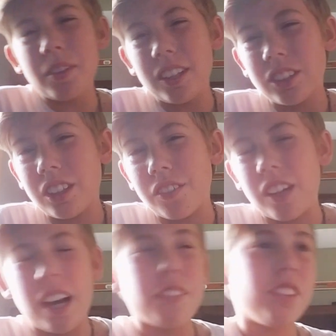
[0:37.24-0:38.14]
of the stuff
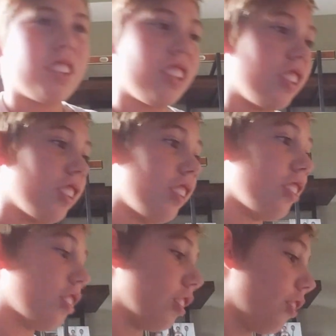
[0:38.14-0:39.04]
I have this season.
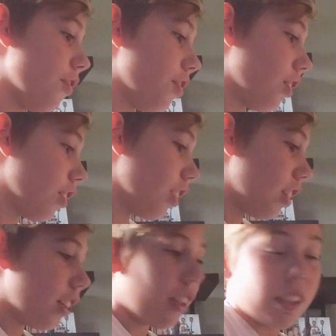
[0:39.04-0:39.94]
So
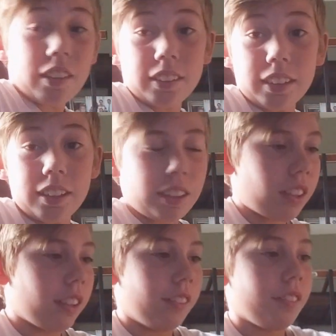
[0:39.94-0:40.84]
let's get
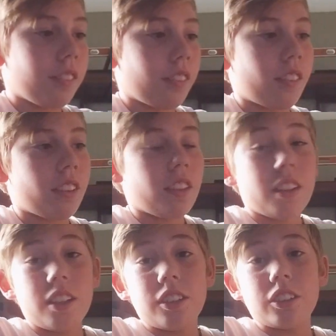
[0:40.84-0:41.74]
started.
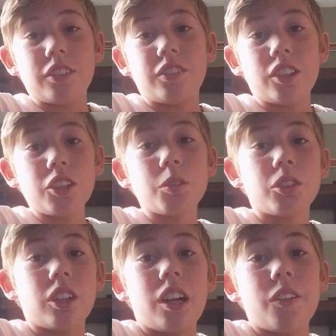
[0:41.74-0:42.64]
So first we'll
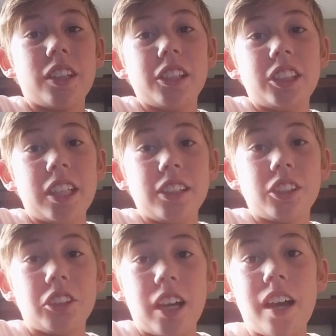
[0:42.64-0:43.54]
start out with the chin
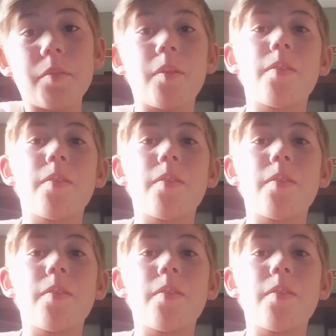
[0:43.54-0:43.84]
strap.